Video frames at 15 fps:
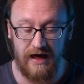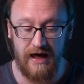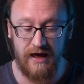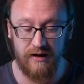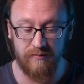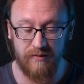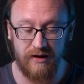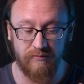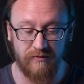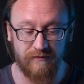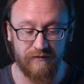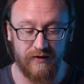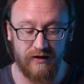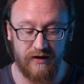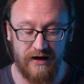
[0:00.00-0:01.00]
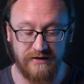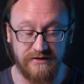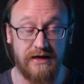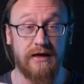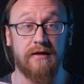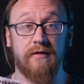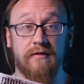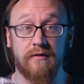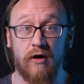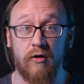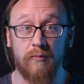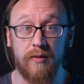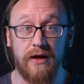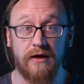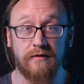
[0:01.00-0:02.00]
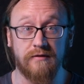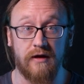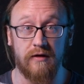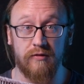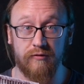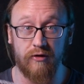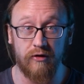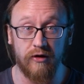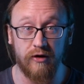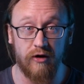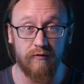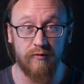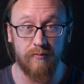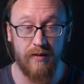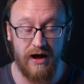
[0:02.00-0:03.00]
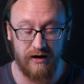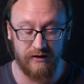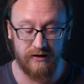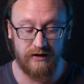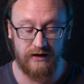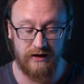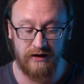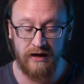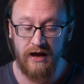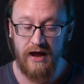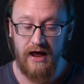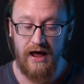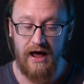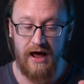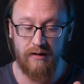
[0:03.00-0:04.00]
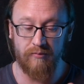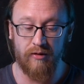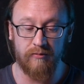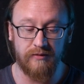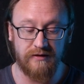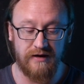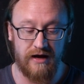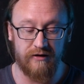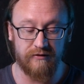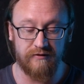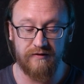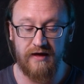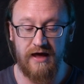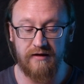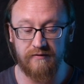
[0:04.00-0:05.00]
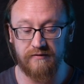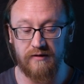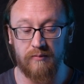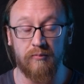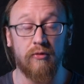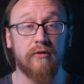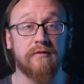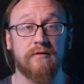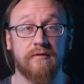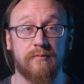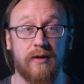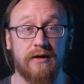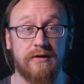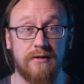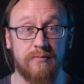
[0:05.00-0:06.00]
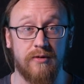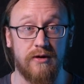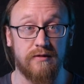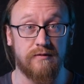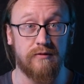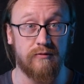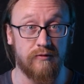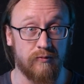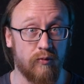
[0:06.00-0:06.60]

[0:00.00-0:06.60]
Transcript: and it made me feel like taking this whole piece and throwing it over the balcony and probably down onto the head of some poor suspecting person who was